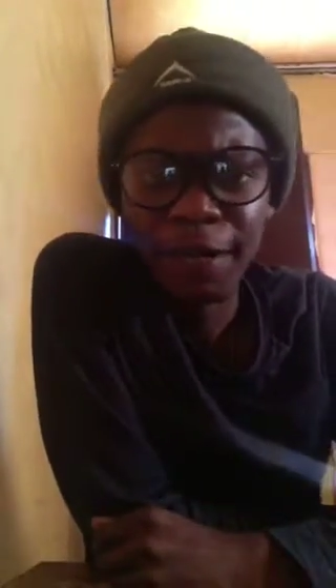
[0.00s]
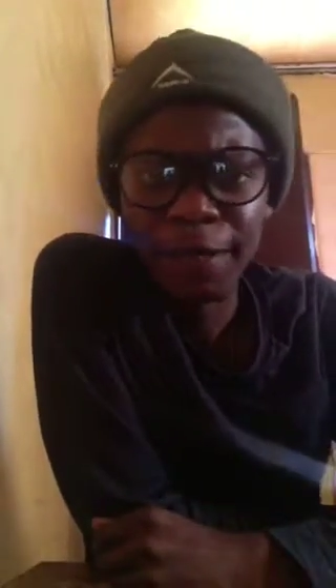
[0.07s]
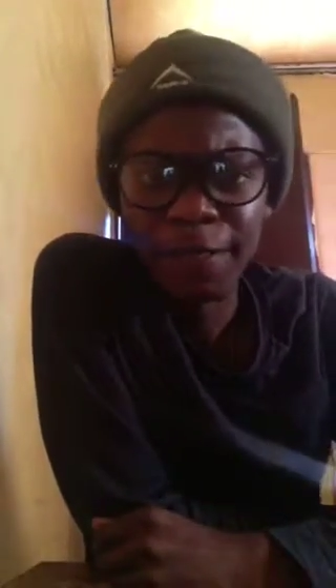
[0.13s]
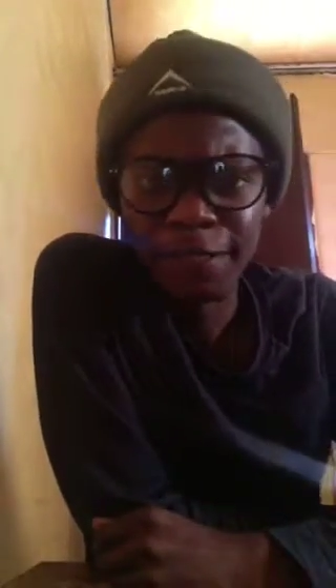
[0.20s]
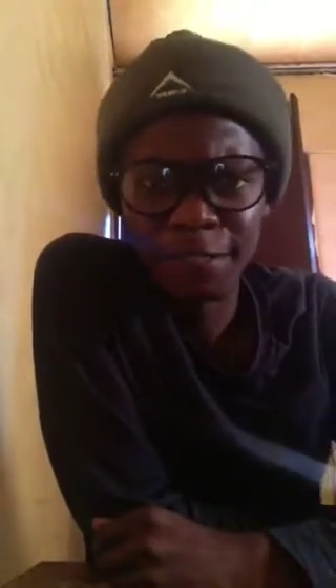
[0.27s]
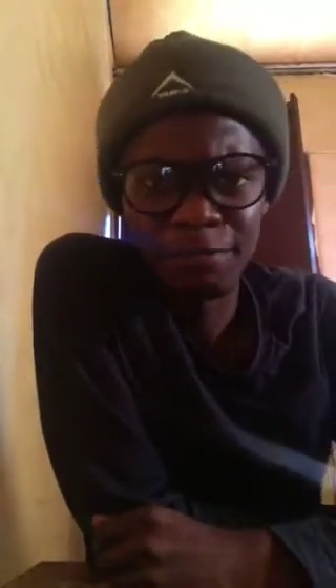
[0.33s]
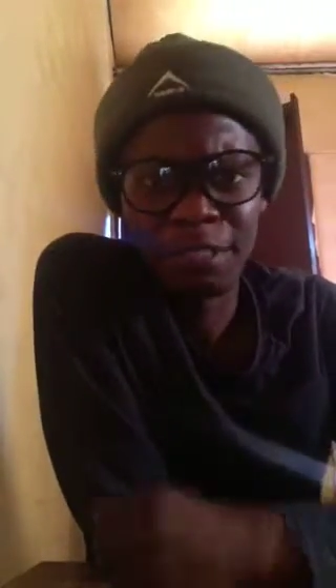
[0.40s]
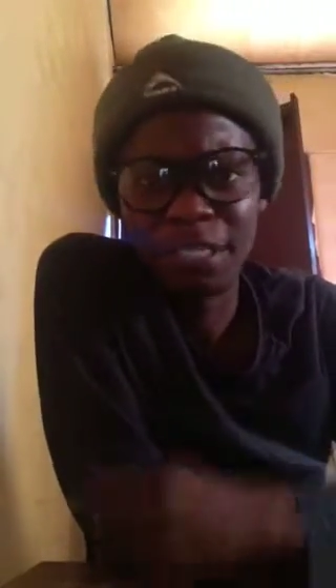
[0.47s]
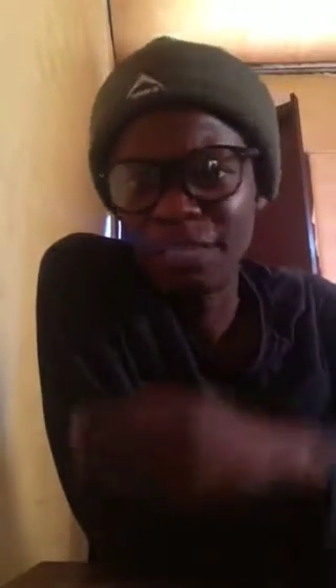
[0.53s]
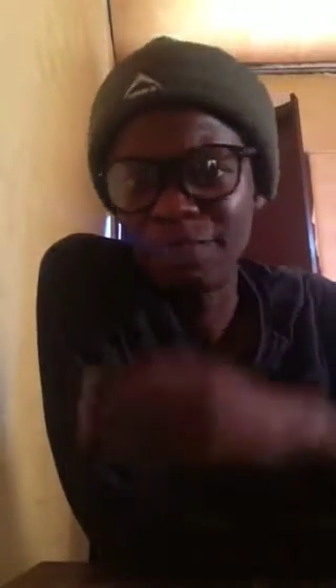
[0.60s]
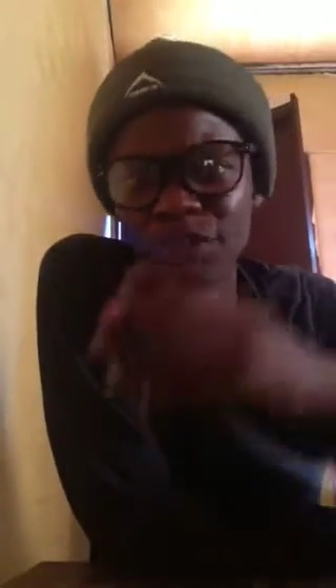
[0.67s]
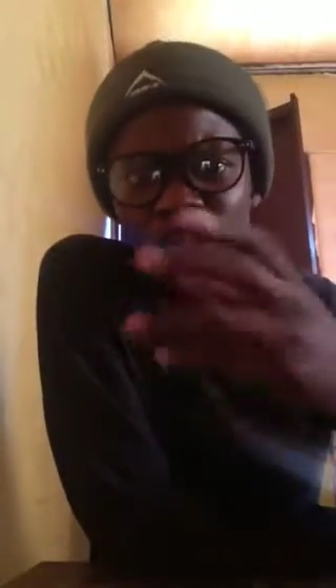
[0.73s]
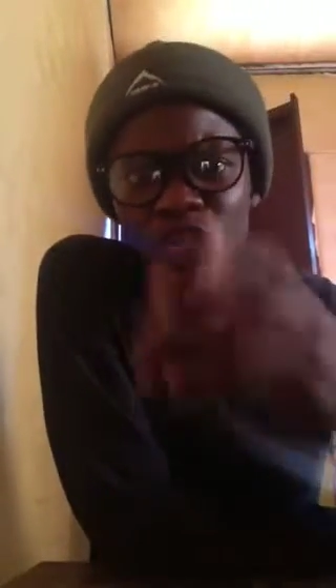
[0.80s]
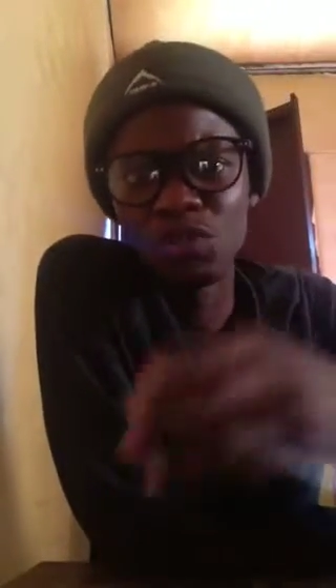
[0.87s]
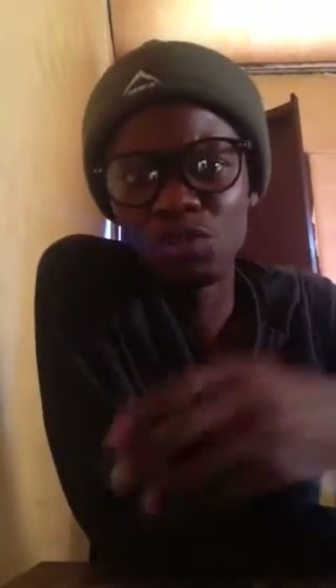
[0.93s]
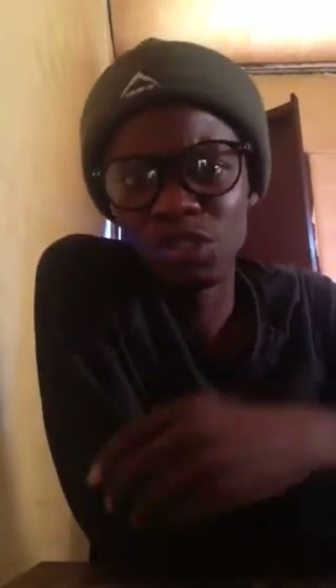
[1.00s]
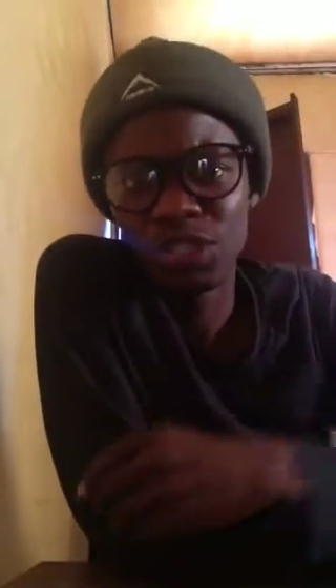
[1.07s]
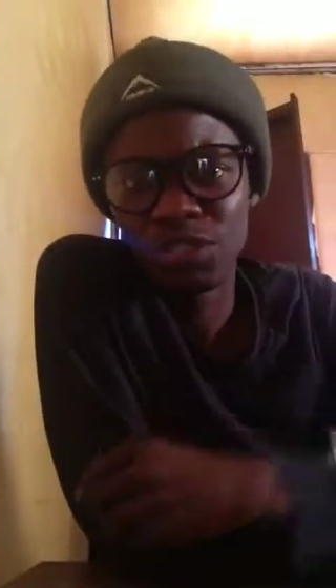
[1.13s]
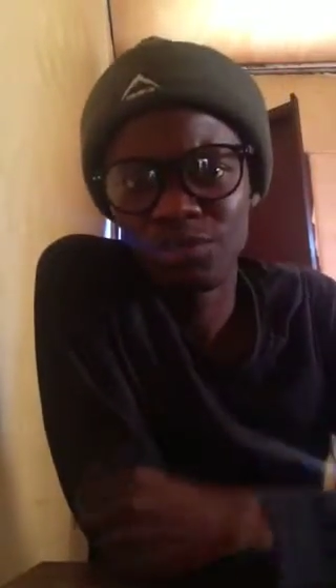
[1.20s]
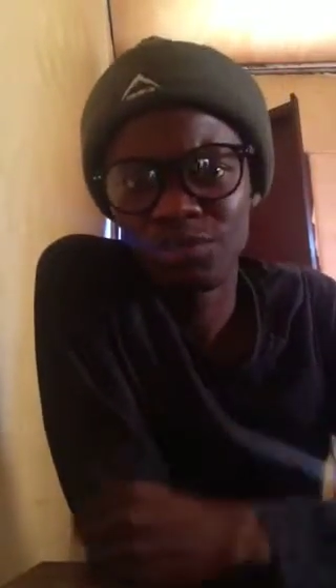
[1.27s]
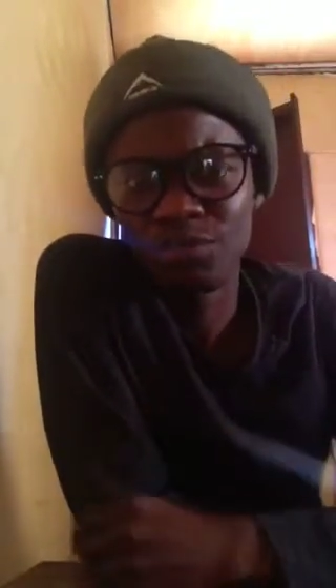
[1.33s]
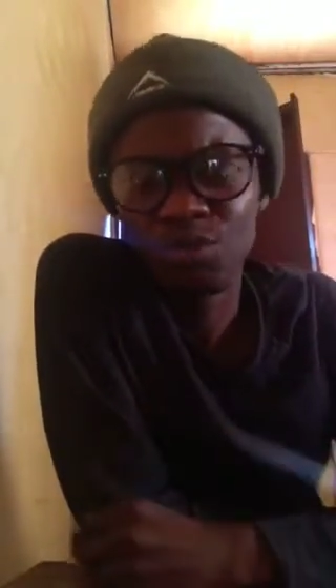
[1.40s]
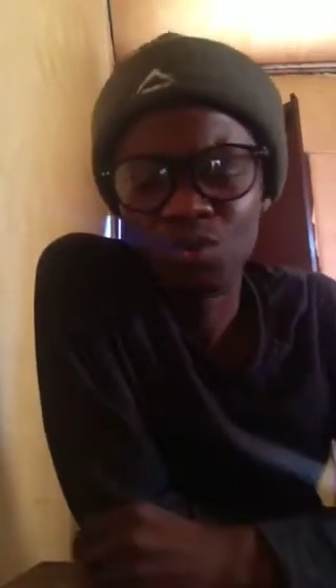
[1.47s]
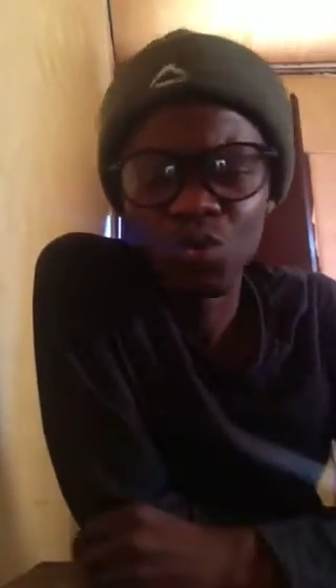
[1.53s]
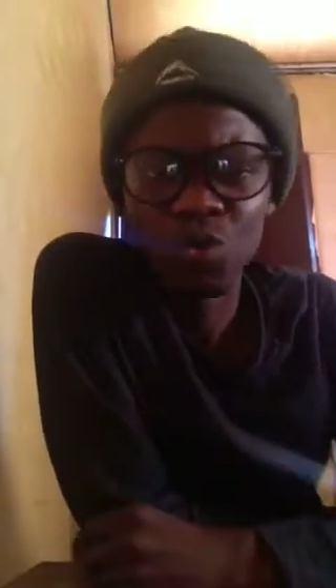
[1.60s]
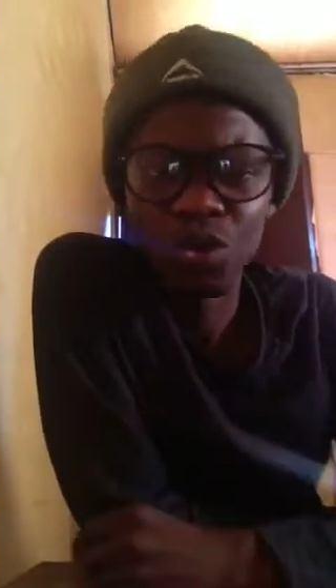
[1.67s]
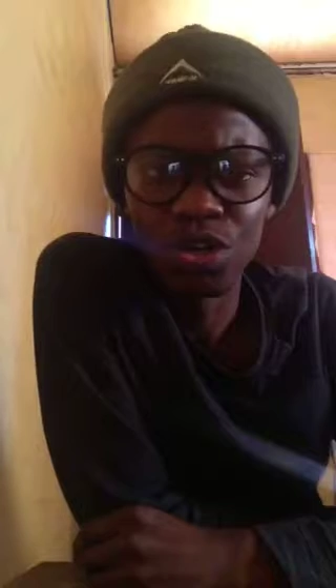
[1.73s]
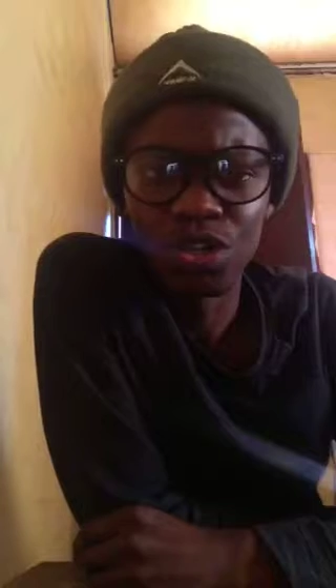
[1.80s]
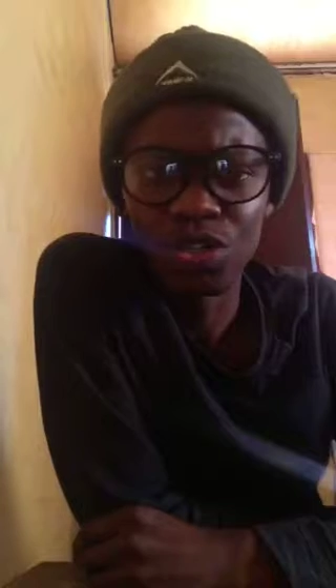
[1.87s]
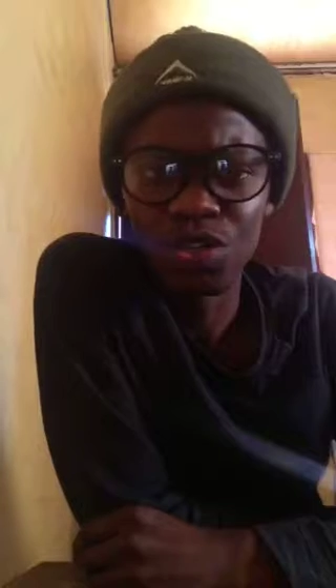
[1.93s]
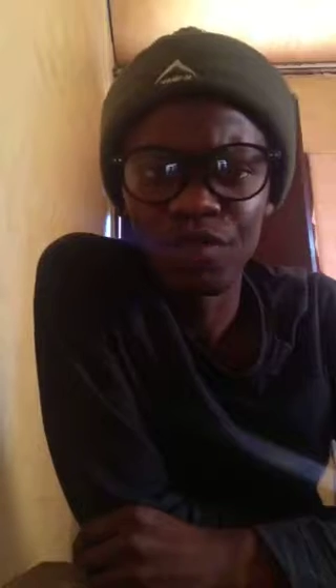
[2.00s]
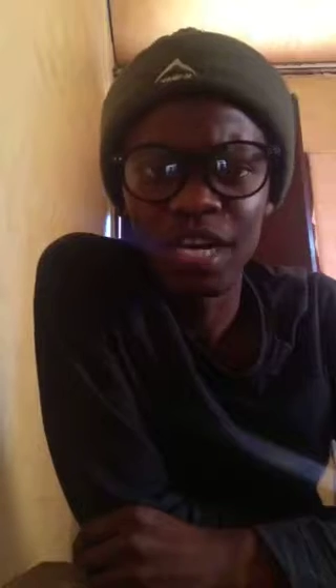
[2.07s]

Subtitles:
some giving you some words of